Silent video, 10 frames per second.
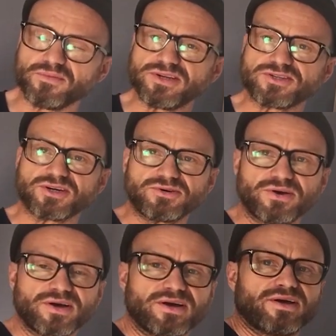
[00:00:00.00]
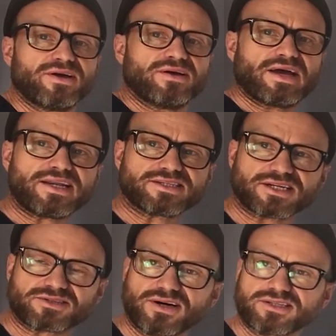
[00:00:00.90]
when you do any
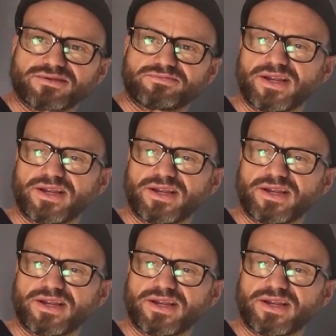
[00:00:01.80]
texturizing,